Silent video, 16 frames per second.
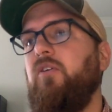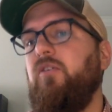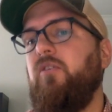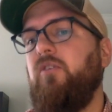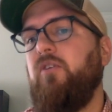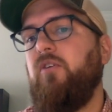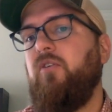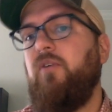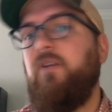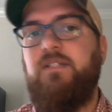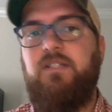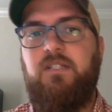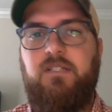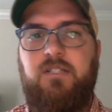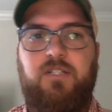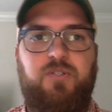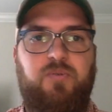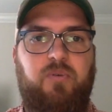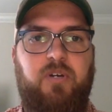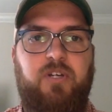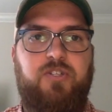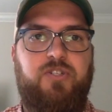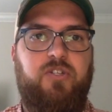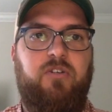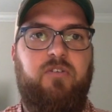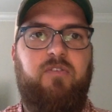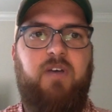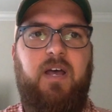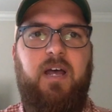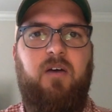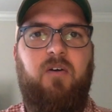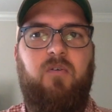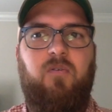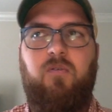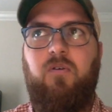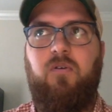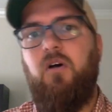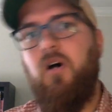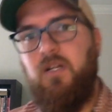the crazy situation of how